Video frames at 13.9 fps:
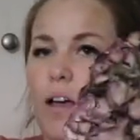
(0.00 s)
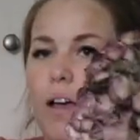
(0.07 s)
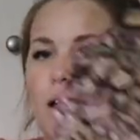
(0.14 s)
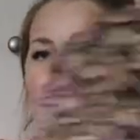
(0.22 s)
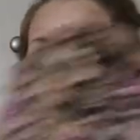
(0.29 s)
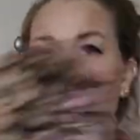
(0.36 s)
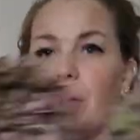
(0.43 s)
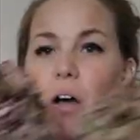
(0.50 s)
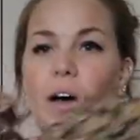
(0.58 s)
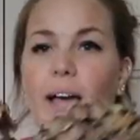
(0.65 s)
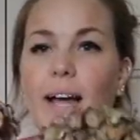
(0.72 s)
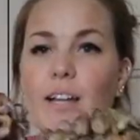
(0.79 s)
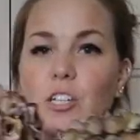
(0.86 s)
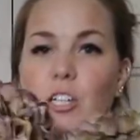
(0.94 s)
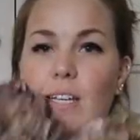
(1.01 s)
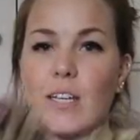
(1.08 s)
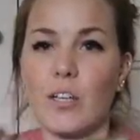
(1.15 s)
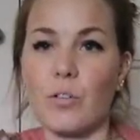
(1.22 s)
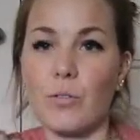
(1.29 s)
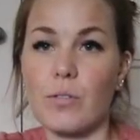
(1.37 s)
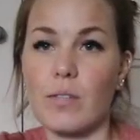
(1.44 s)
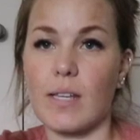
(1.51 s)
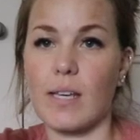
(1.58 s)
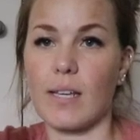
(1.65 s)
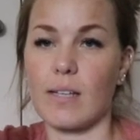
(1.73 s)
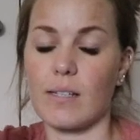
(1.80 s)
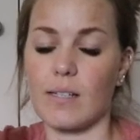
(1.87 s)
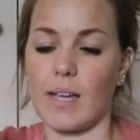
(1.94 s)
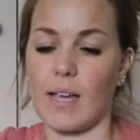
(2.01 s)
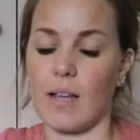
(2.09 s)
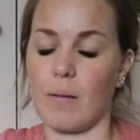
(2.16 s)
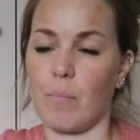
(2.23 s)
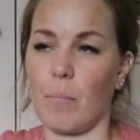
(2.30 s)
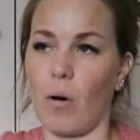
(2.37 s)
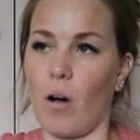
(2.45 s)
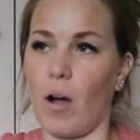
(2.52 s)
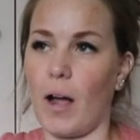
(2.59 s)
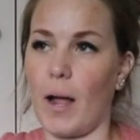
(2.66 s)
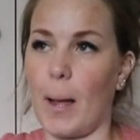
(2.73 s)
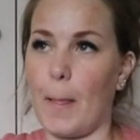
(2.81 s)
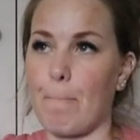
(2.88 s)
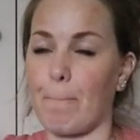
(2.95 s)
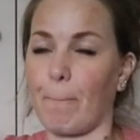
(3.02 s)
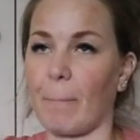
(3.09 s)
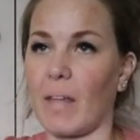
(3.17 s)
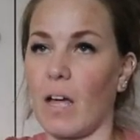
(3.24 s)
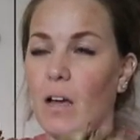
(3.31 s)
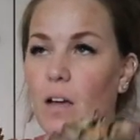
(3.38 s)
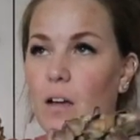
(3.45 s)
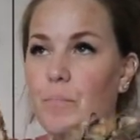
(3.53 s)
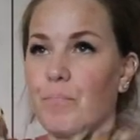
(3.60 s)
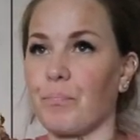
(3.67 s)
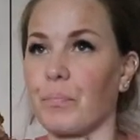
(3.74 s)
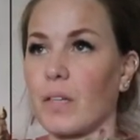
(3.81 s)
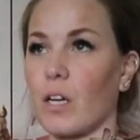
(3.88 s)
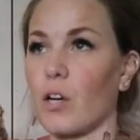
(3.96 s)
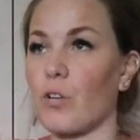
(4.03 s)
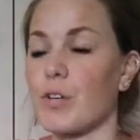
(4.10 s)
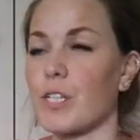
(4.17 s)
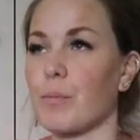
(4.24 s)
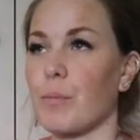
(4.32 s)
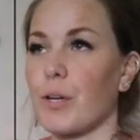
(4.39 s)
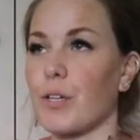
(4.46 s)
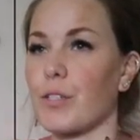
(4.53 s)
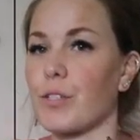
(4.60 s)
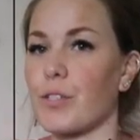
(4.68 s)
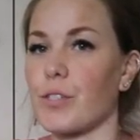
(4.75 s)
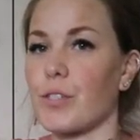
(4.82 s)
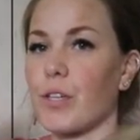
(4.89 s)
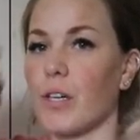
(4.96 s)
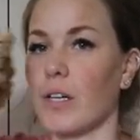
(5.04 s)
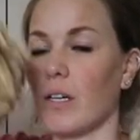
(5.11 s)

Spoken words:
I actually use these in my Christmas